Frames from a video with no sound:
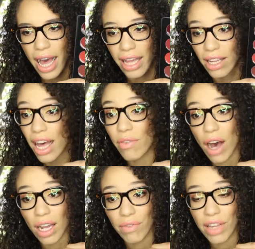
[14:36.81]
I love
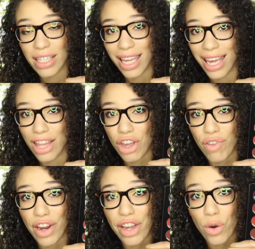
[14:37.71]
all of these. Again, they're
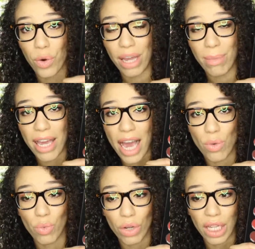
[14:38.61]
very creamy
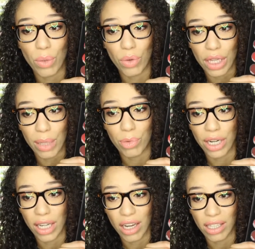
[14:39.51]
and really, really
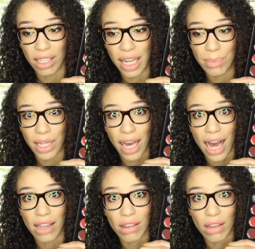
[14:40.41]
pretty on the lips. Like,
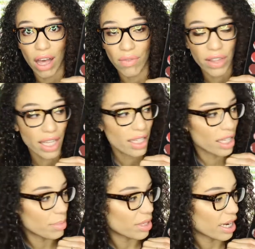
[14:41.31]
I love these
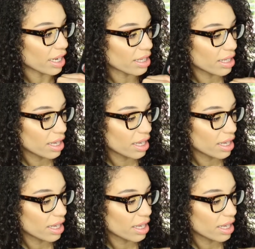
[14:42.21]
lipsticks.